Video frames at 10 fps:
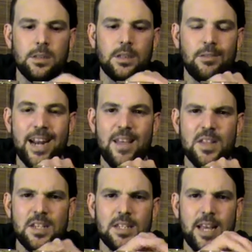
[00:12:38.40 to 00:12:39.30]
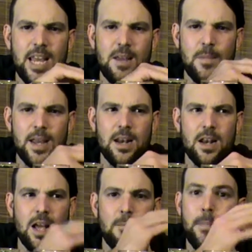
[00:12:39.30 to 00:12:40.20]
around the same in
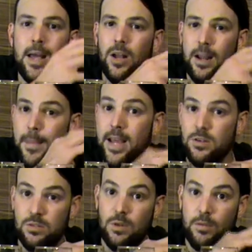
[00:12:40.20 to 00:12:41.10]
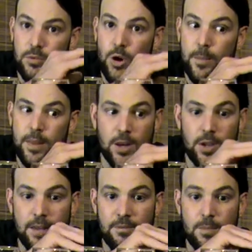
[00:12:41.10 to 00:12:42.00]
like amount of aroma that you
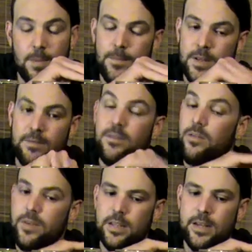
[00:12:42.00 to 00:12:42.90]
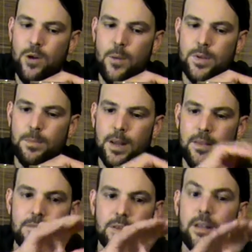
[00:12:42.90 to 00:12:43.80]
get from them. Different obviously aromas, but
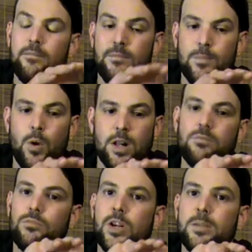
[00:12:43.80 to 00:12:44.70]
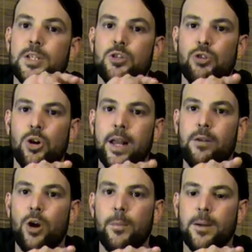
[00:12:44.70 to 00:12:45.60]
they're quite reasonably strong in
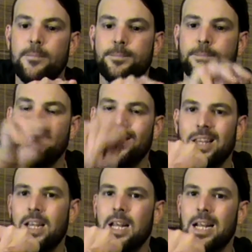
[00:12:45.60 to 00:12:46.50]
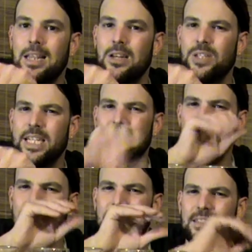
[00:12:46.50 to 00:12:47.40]
aroma. In New Zealand,
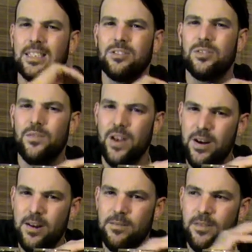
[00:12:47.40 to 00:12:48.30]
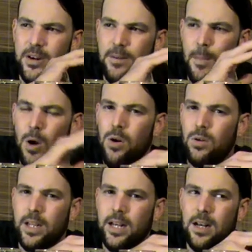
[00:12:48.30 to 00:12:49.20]
there's very, very mild
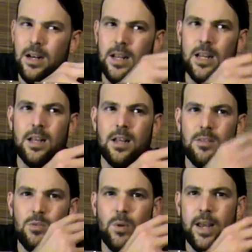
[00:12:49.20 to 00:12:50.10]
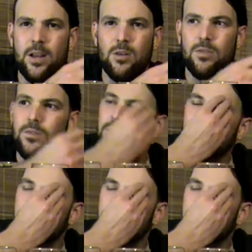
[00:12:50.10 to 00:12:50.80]
in the way of